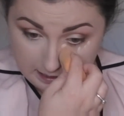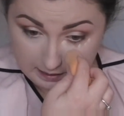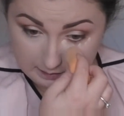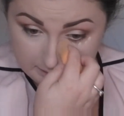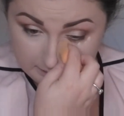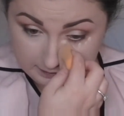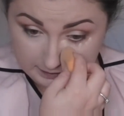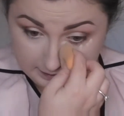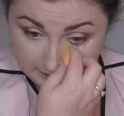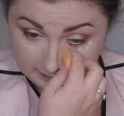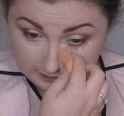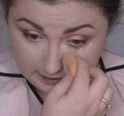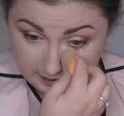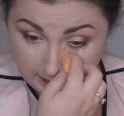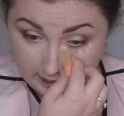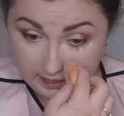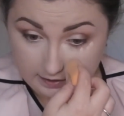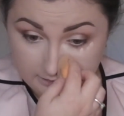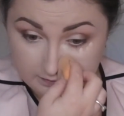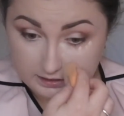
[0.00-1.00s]
and like I
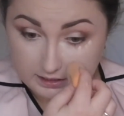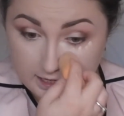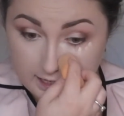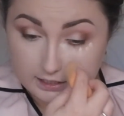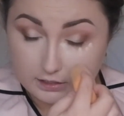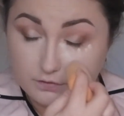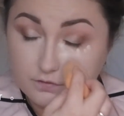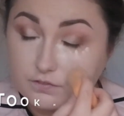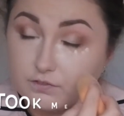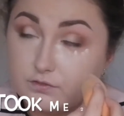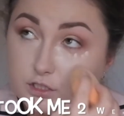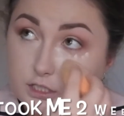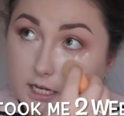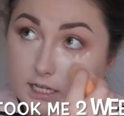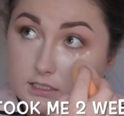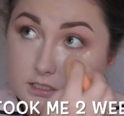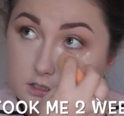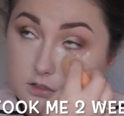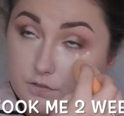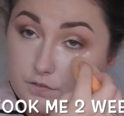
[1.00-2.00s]
haven't had a
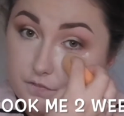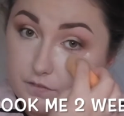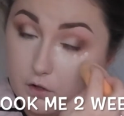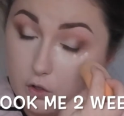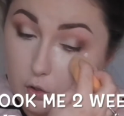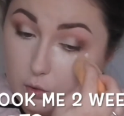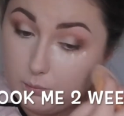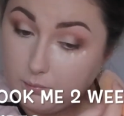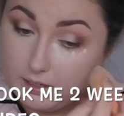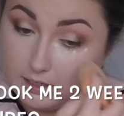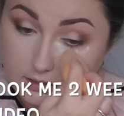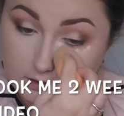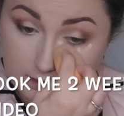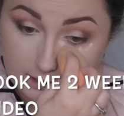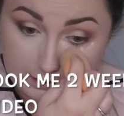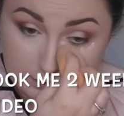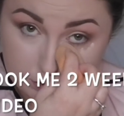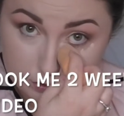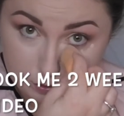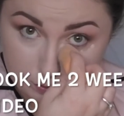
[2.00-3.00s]
chance to film in
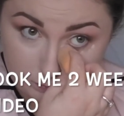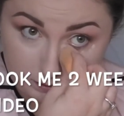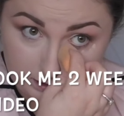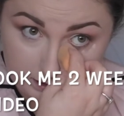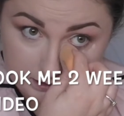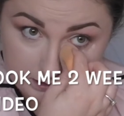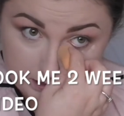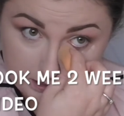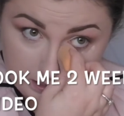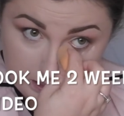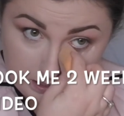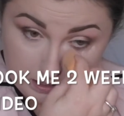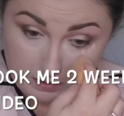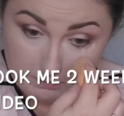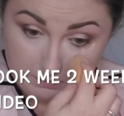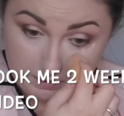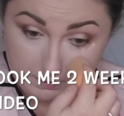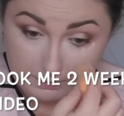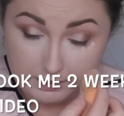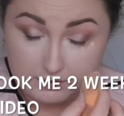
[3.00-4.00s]
like 2 weeks.
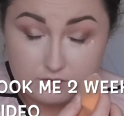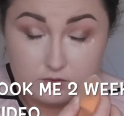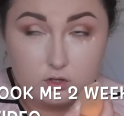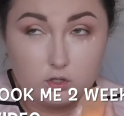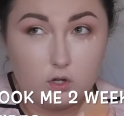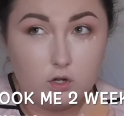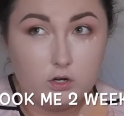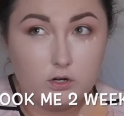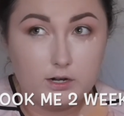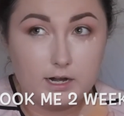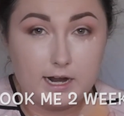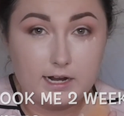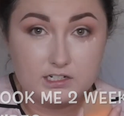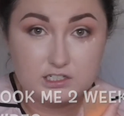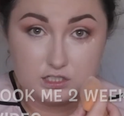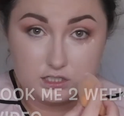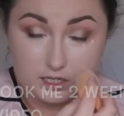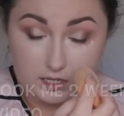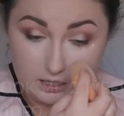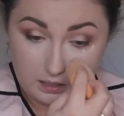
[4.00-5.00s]
Maybe even longer
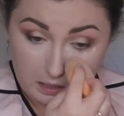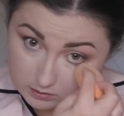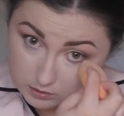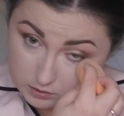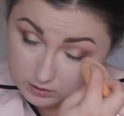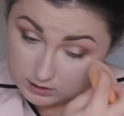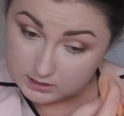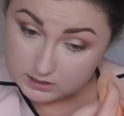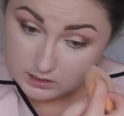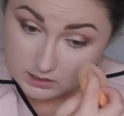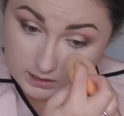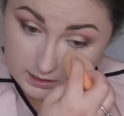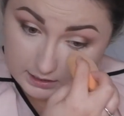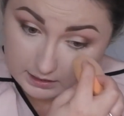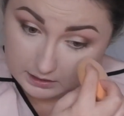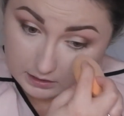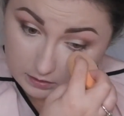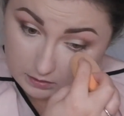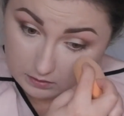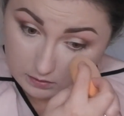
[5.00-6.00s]
actually. So this is
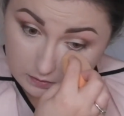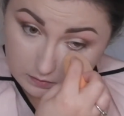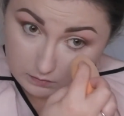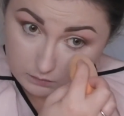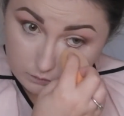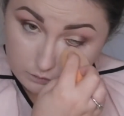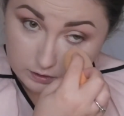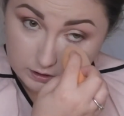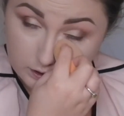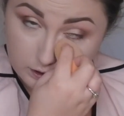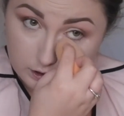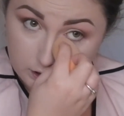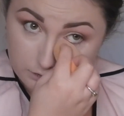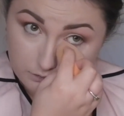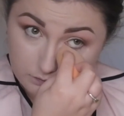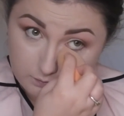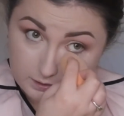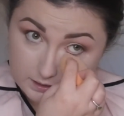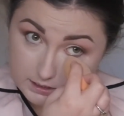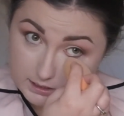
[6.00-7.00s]
like really
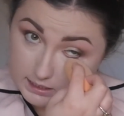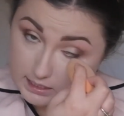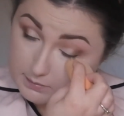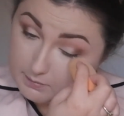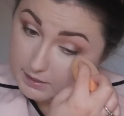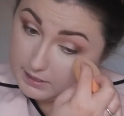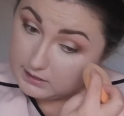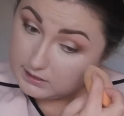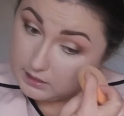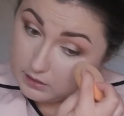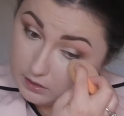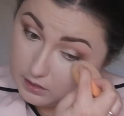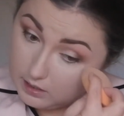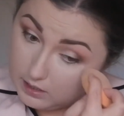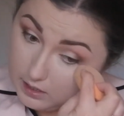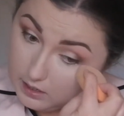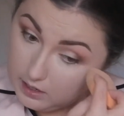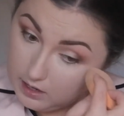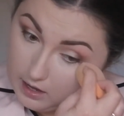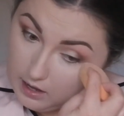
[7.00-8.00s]
good for me to get back down on
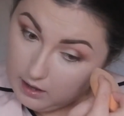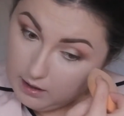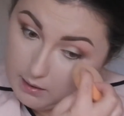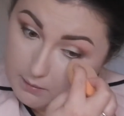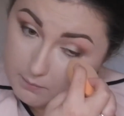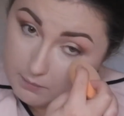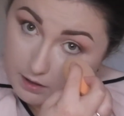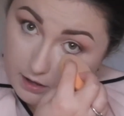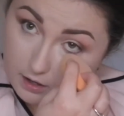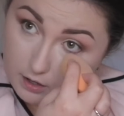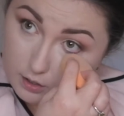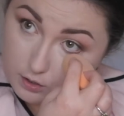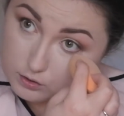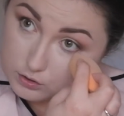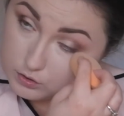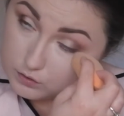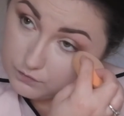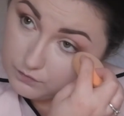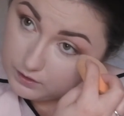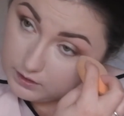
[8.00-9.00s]
it, but I
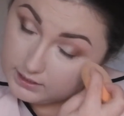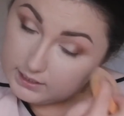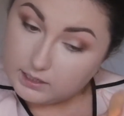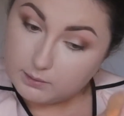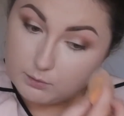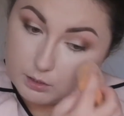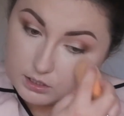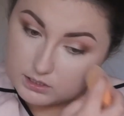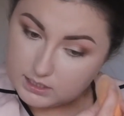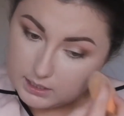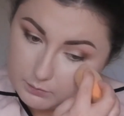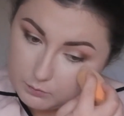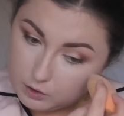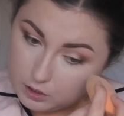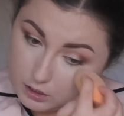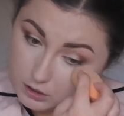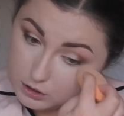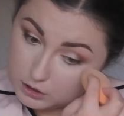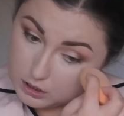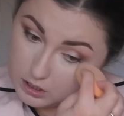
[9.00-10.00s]
also feel like I'm on a time
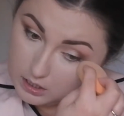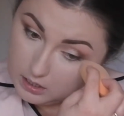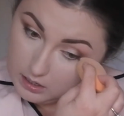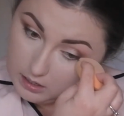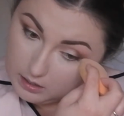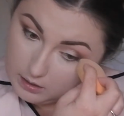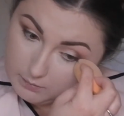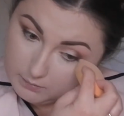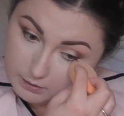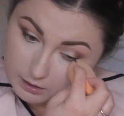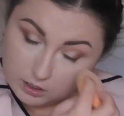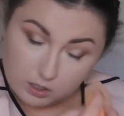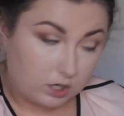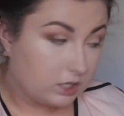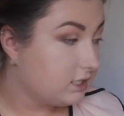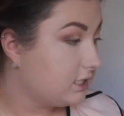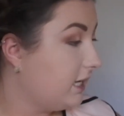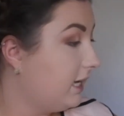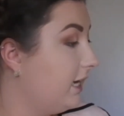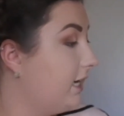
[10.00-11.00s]
crunch
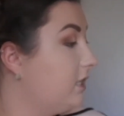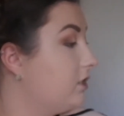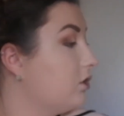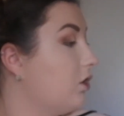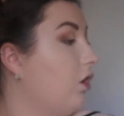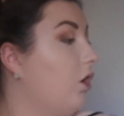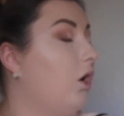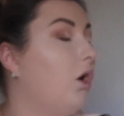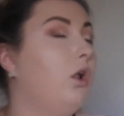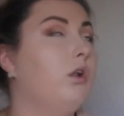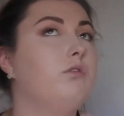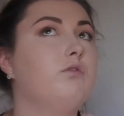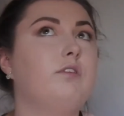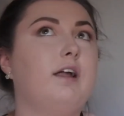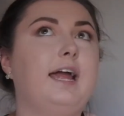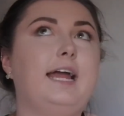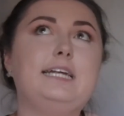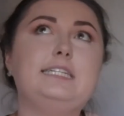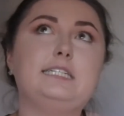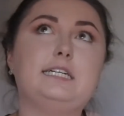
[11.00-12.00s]
because it is
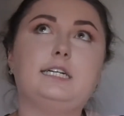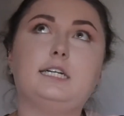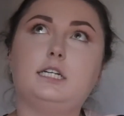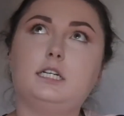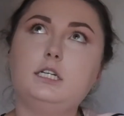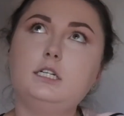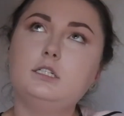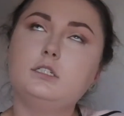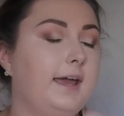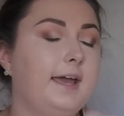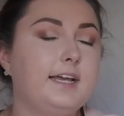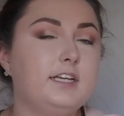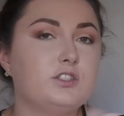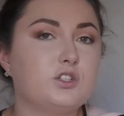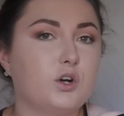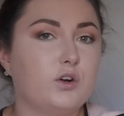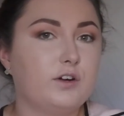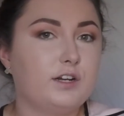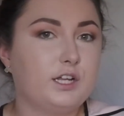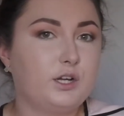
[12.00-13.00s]
already
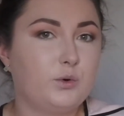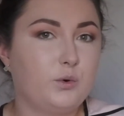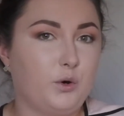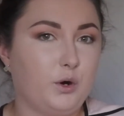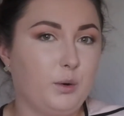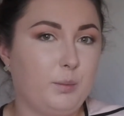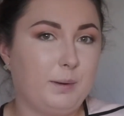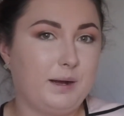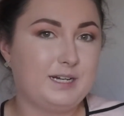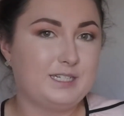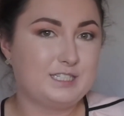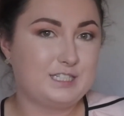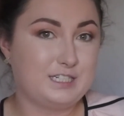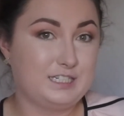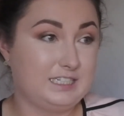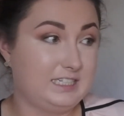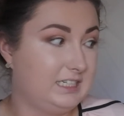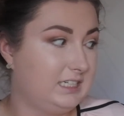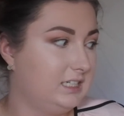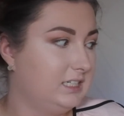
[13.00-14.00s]

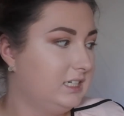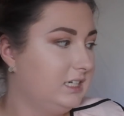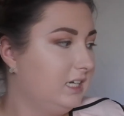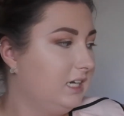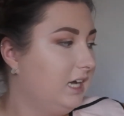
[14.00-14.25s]
3:15,